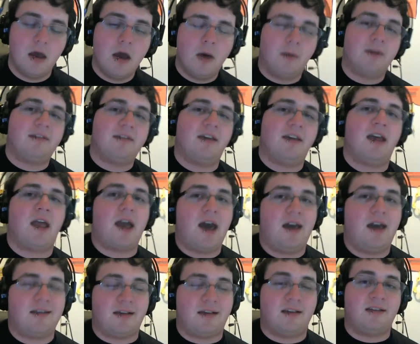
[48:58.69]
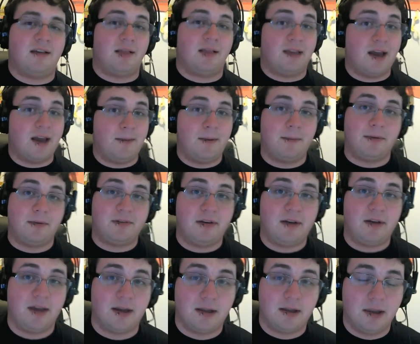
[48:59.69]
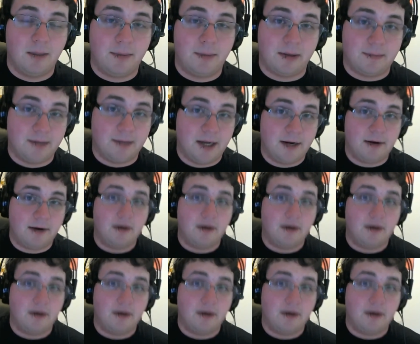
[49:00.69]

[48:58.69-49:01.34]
Once again, guys, I see a lot of people tuning in a little bit later.